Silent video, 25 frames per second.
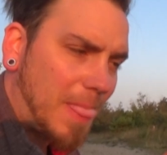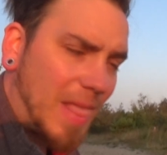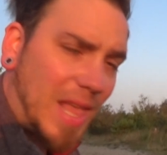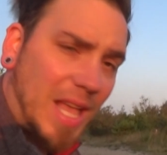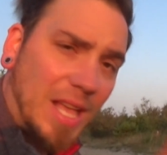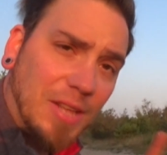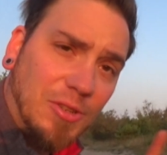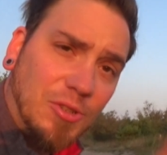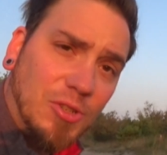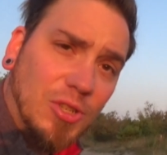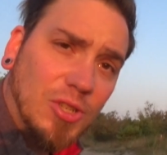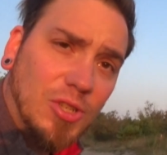
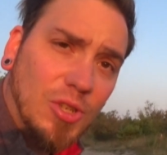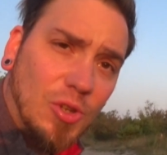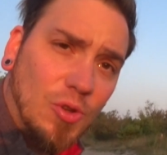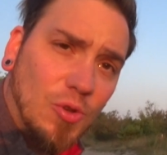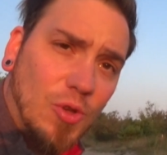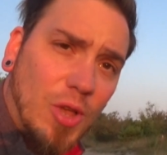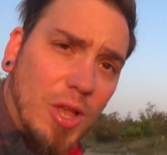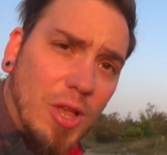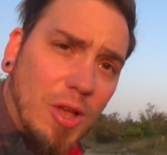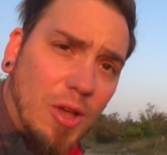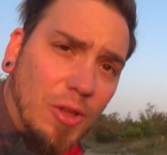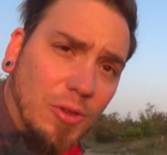And just
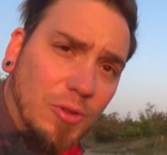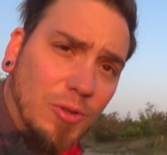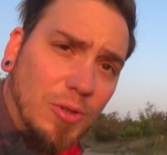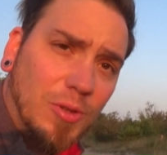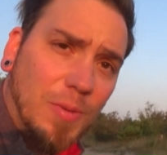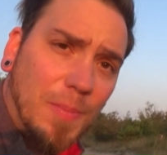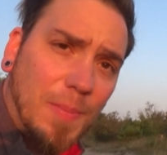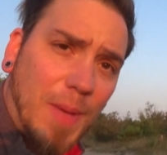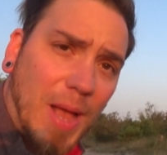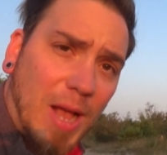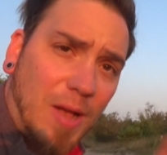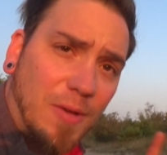looking onto
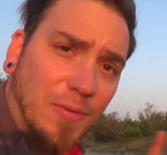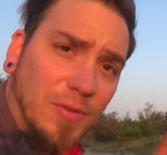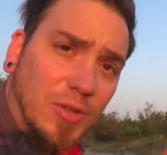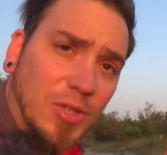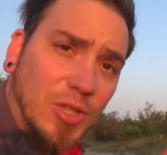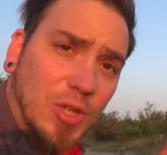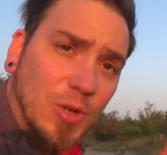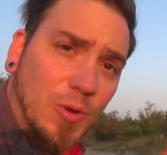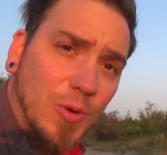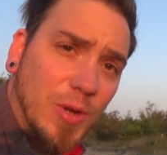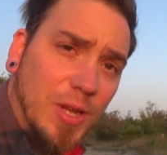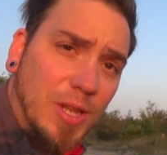the back of the
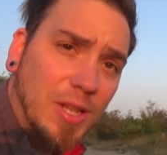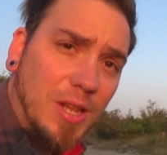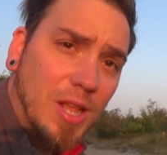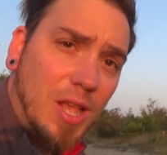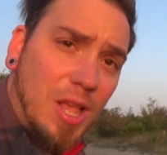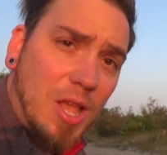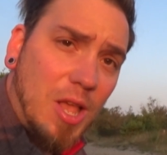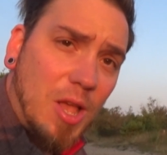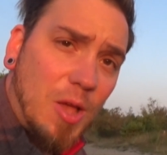screen